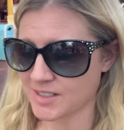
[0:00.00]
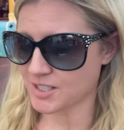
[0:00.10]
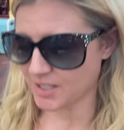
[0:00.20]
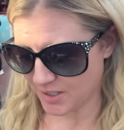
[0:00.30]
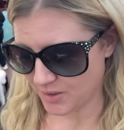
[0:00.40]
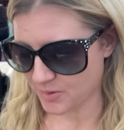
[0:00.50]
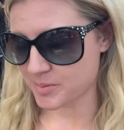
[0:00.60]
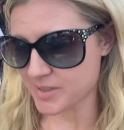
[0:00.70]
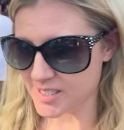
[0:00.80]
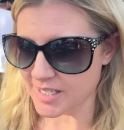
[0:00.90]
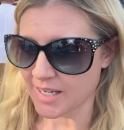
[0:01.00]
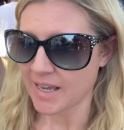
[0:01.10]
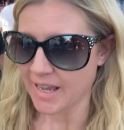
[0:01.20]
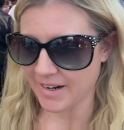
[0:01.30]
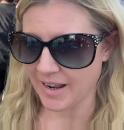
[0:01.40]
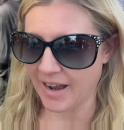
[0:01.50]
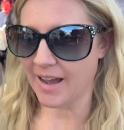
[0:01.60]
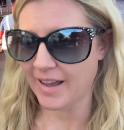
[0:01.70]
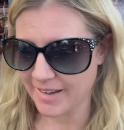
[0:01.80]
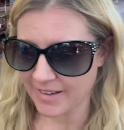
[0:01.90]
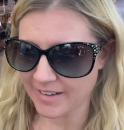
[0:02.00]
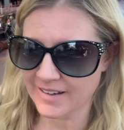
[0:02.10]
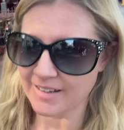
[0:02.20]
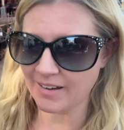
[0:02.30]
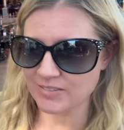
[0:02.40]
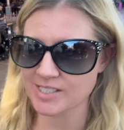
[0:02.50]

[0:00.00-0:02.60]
to use, and I have to